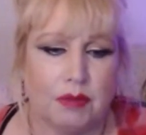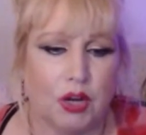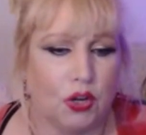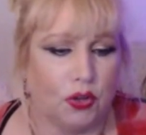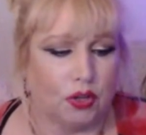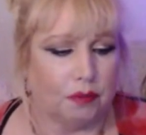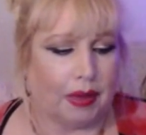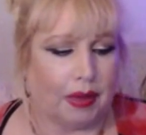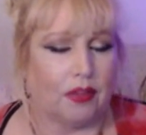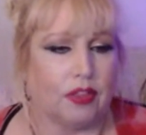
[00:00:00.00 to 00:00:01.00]
look
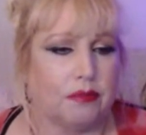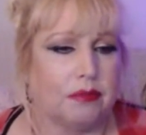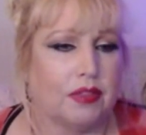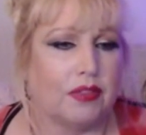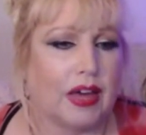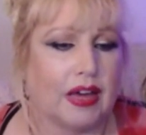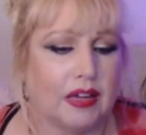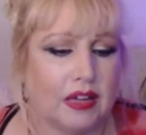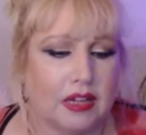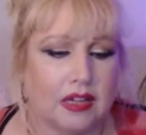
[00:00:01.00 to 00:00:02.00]
about them that
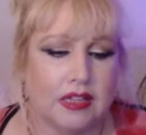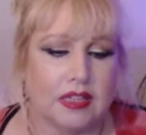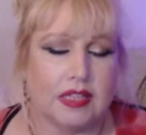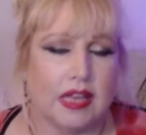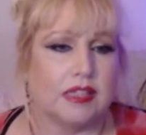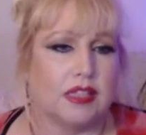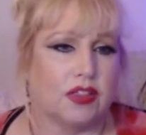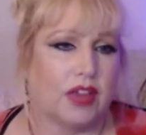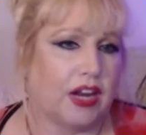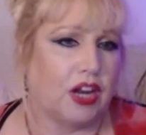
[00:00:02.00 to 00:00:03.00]
says that
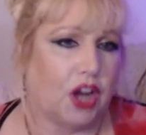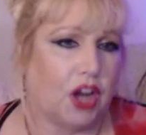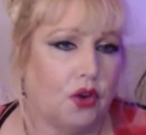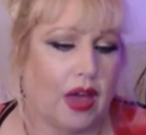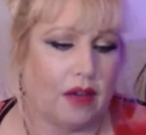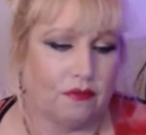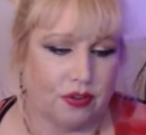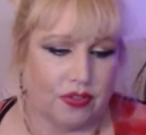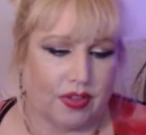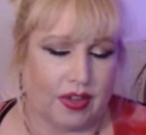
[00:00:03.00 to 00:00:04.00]
they know
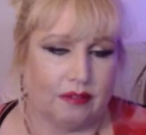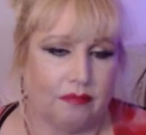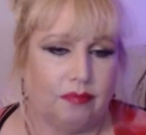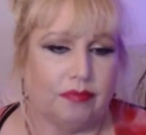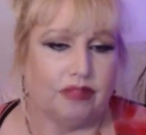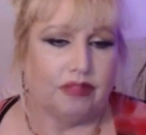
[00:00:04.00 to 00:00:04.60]
everything,